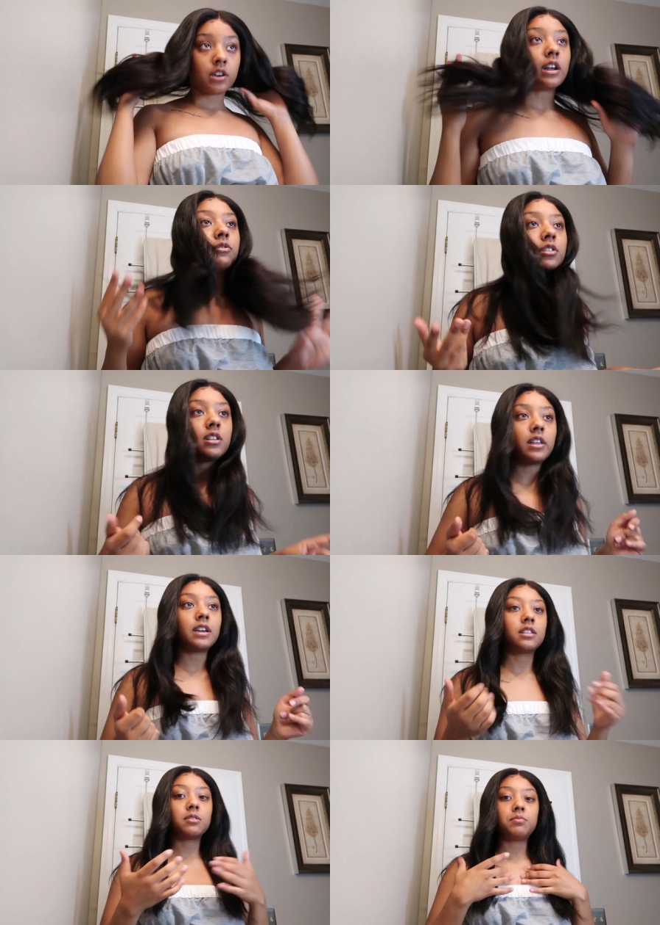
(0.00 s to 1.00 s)
And I really
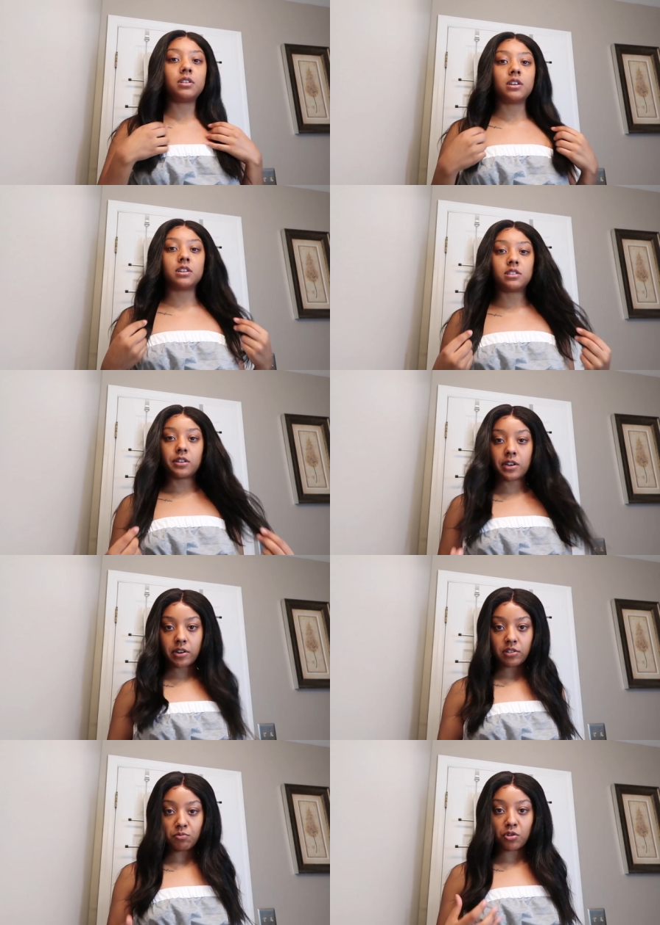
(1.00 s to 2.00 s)
like them because their
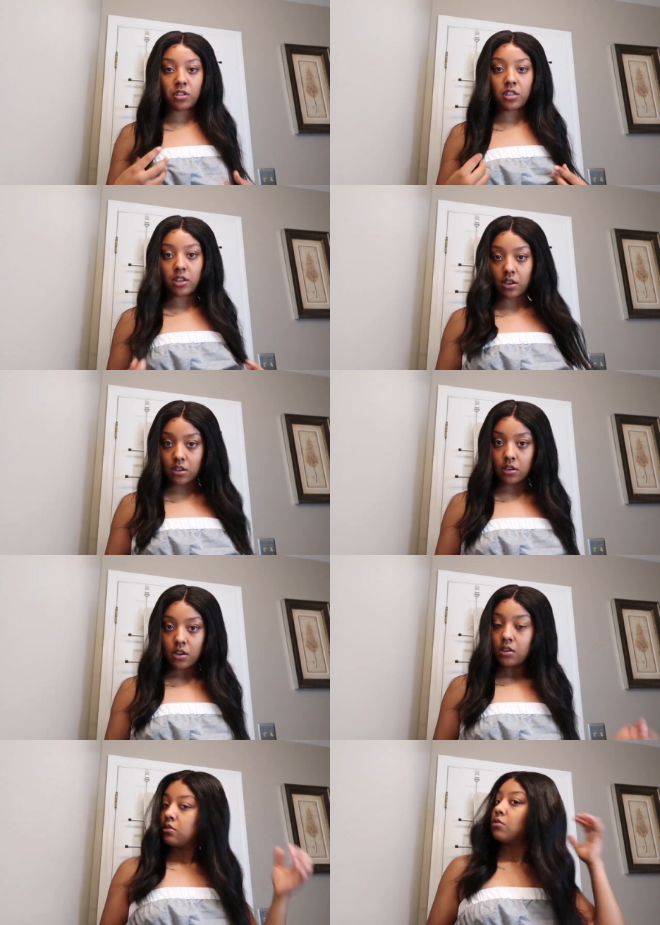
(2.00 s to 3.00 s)
hair is more thick,
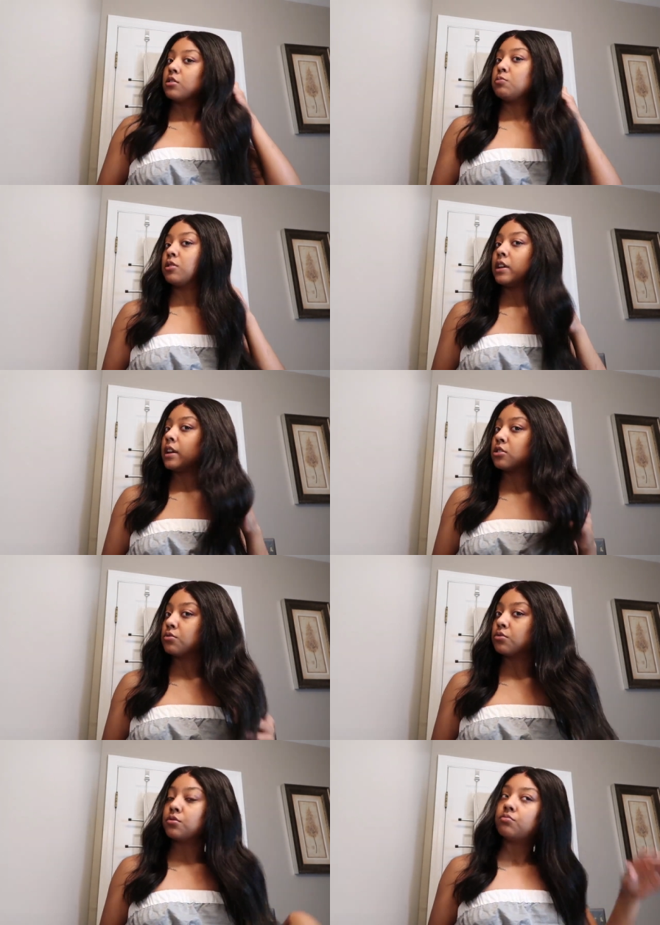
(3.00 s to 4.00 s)
so it looks more
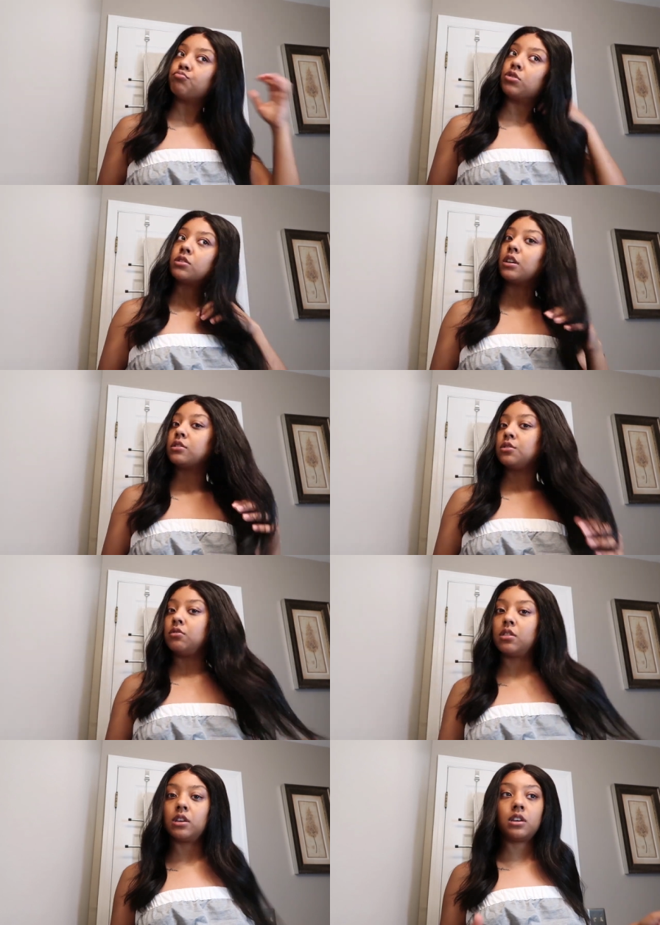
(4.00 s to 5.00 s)
natural. It's not
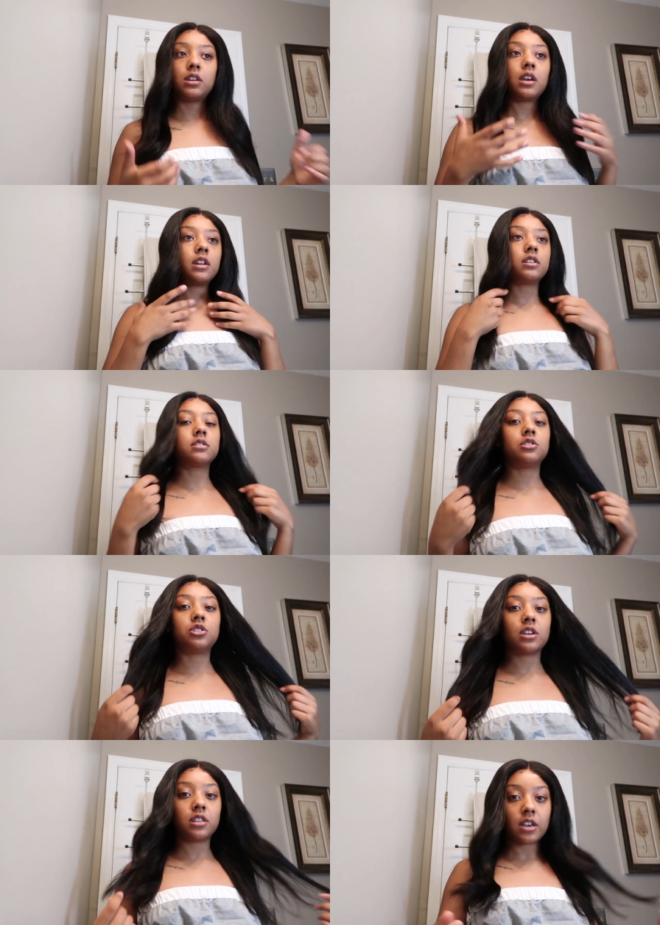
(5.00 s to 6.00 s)
too thin, and it doesn't
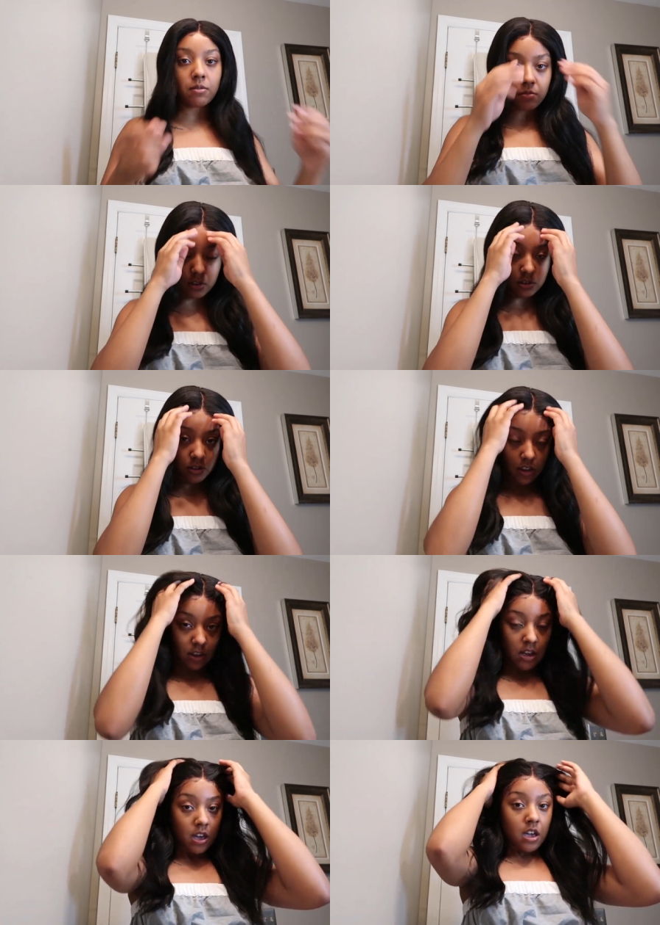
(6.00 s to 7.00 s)
shed that much. Like,